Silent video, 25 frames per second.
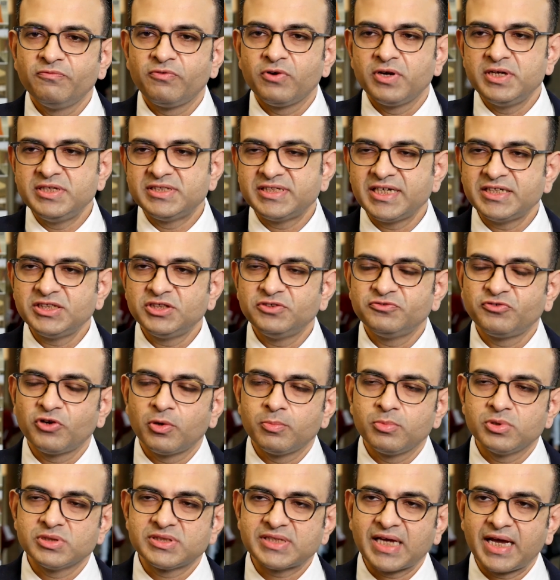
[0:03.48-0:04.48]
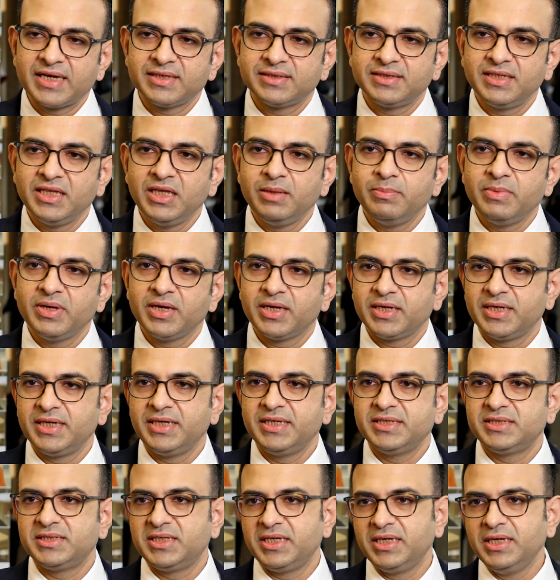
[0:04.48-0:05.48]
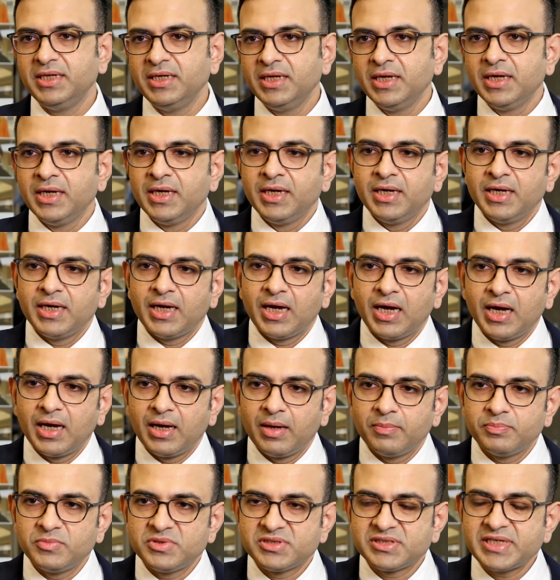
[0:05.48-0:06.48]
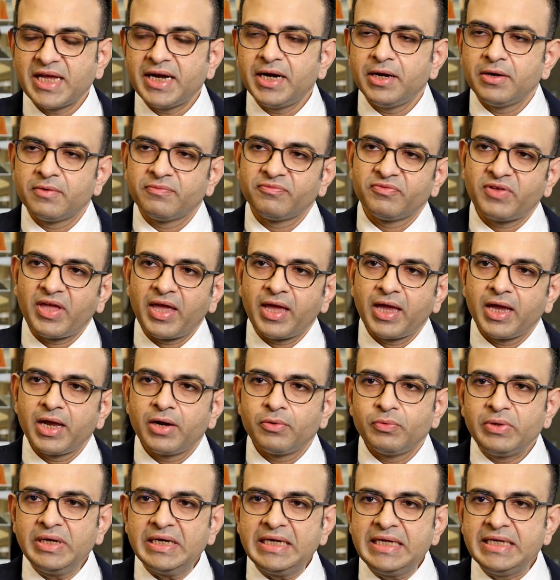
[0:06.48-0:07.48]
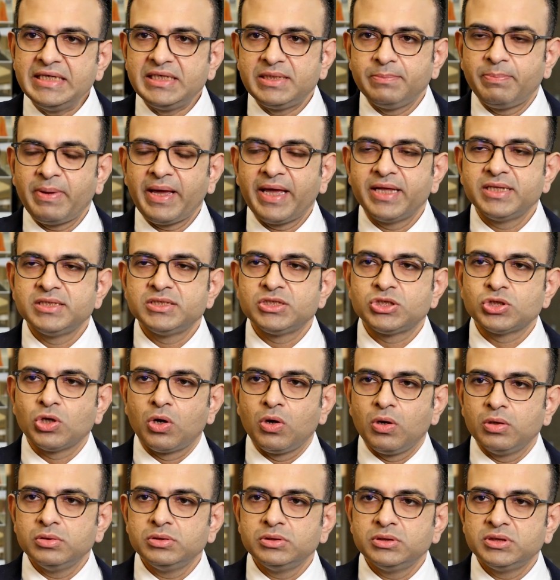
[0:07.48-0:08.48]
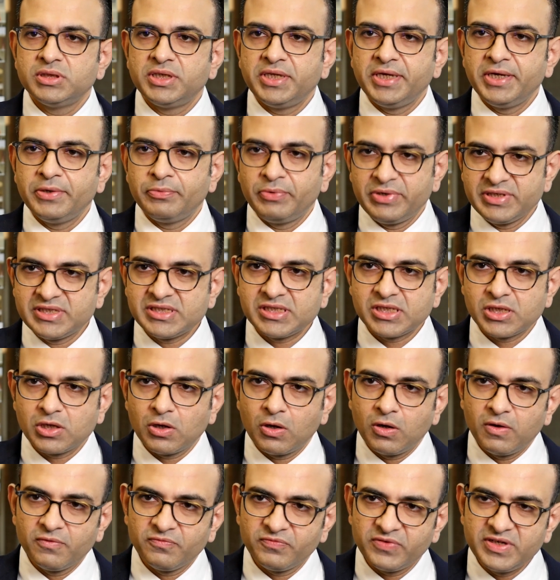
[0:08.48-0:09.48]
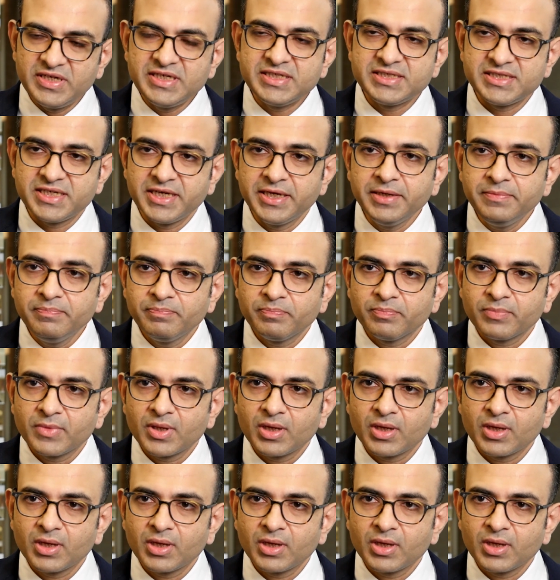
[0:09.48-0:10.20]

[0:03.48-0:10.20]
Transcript: for essential thrombocythemia, E T, um, the standard of care really depends on the risk of E T.